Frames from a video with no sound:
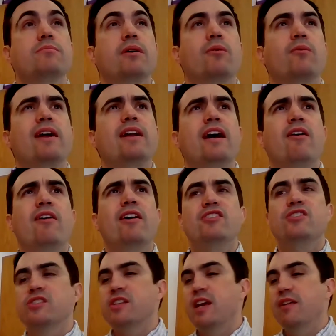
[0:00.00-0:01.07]
but right now I
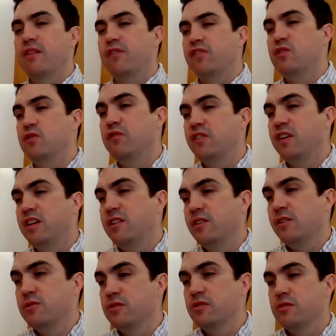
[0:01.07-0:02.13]
just have a few
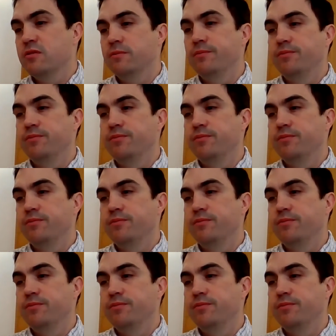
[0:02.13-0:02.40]
videos.